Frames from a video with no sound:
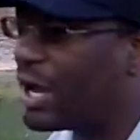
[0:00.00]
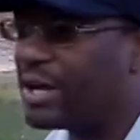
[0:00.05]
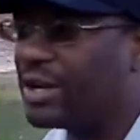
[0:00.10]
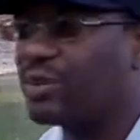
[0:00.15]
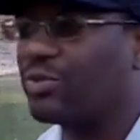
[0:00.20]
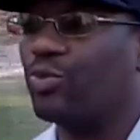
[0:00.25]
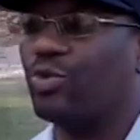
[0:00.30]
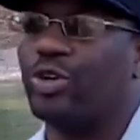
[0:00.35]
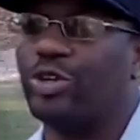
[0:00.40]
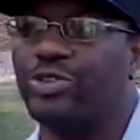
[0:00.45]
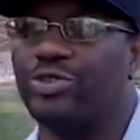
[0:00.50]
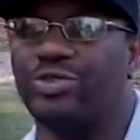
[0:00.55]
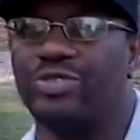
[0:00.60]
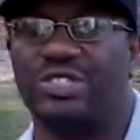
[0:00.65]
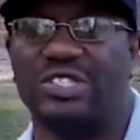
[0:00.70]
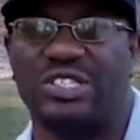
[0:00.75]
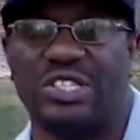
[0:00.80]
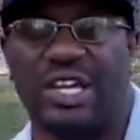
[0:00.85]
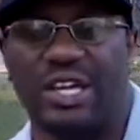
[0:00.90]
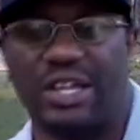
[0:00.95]
and reel
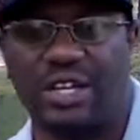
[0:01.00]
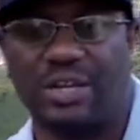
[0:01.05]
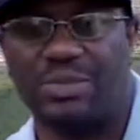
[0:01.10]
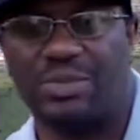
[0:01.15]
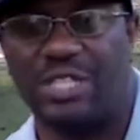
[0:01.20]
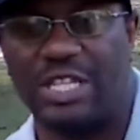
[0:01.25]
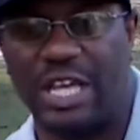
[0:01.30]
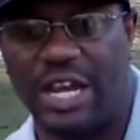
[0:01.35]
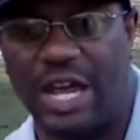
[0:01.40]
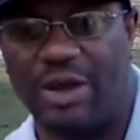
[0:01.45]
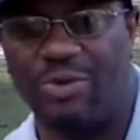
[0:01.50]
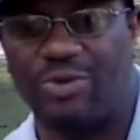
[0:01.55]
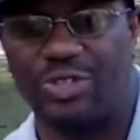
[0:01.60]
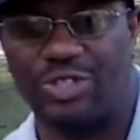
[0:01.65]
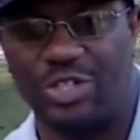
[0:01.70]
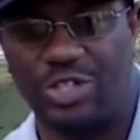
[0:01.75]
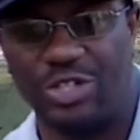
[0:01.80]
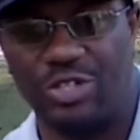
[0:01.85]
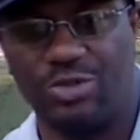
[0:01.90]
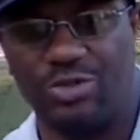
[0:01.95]
setups that I
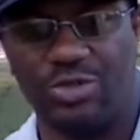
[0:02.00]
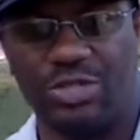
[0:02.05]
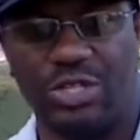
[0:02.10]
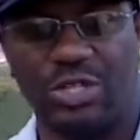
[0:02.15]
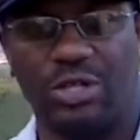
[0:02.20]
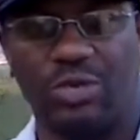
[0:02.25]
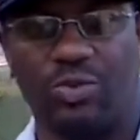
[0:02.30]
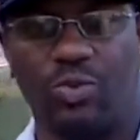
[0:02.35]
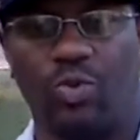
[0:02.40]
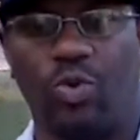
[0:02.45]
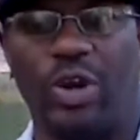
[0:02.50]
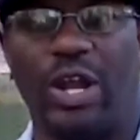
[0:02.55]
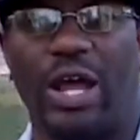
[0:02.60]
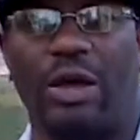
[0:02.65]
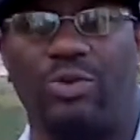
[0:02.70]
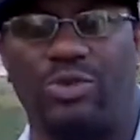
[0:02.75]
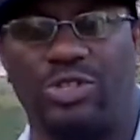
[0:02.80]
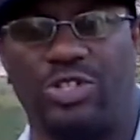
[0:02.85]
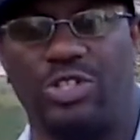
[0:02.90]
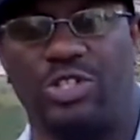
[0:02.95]
was using, what I
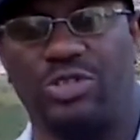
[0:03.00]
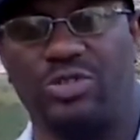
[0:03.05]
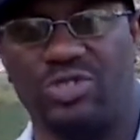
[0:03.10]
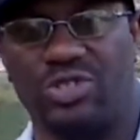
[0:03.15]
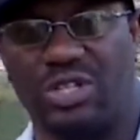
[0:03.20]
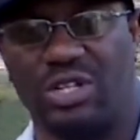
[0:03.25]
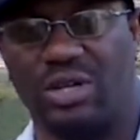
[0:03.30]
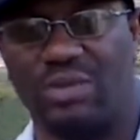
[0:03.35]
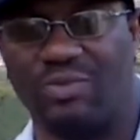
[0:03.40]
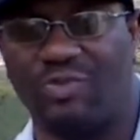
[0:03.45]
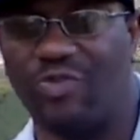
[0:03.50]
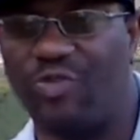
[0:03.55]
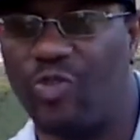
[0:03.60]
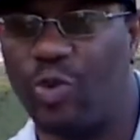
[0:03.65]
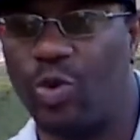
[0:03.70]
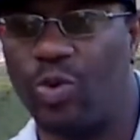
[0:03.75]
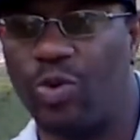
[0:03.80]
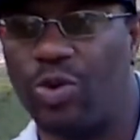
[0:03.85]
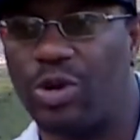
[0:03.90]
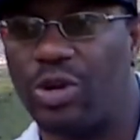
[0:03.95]
was using them
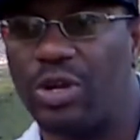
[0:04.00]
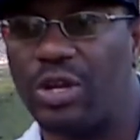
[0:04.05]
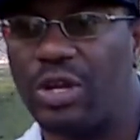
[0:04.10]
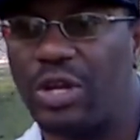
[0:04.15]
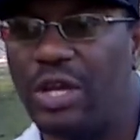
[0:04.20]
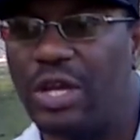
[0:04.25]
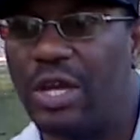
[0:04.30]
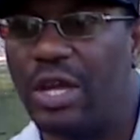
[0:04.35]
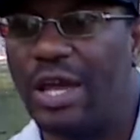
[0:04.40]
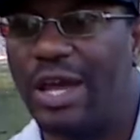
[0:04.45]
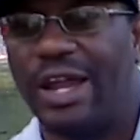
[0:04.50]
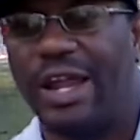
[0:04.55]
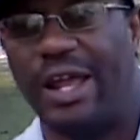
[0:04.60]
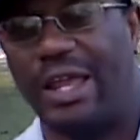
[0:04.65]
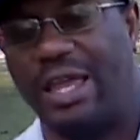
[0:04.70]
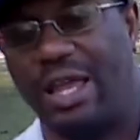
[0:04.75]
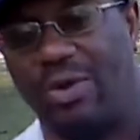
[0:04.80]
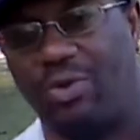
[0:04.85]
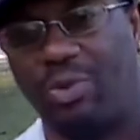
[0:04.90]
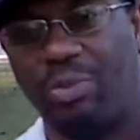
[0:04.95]
for, and I
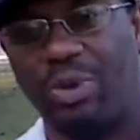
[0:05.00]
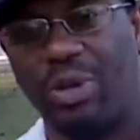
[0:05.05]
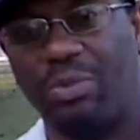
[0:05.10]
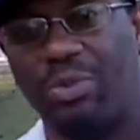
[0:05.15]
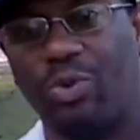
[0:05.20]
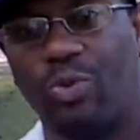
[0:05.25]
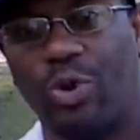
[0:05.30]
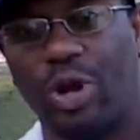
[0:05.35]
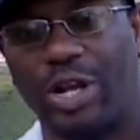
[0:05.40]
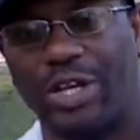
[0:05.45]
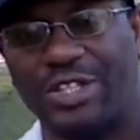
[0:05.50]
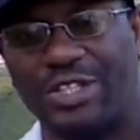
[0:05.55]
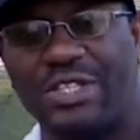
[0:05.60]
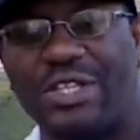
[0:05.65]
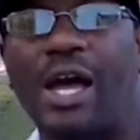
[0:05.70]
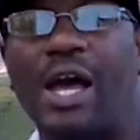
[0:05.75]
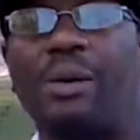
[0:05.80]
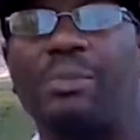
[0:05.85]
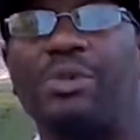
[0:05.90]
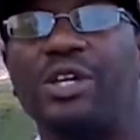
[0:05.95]
can't remember where I
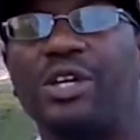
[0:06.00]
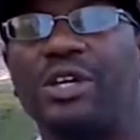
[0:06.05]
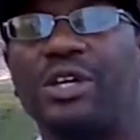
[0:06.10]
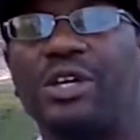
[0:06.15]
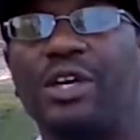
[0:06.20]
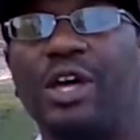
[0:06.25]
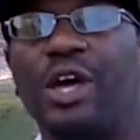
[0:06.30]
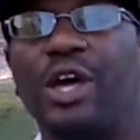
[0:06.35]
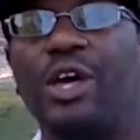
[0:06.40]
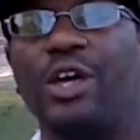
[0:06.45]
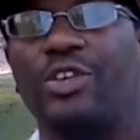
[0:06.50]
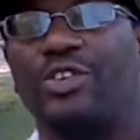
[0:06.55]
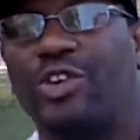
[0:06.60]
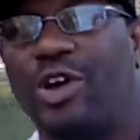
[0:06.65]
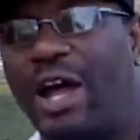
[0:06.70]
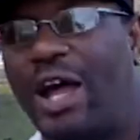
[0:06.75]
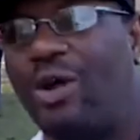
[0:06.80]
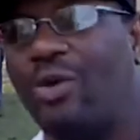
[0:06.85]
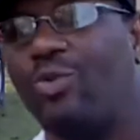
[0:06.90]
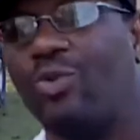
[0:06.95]
stopped. So
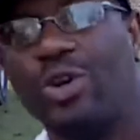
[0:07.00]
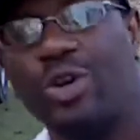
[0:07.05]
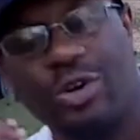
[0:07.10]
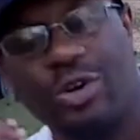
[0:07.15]
I will